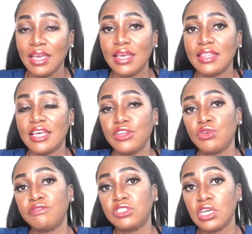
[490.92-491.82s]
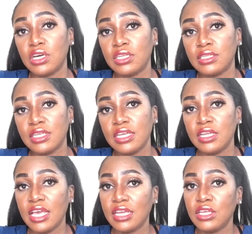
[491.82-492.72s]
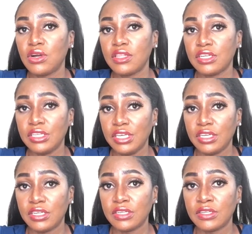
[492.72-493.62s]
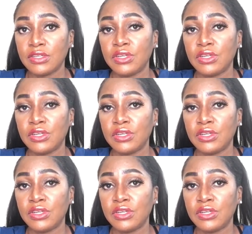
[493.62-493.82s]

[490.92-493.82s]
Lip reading: than you've done in any other year,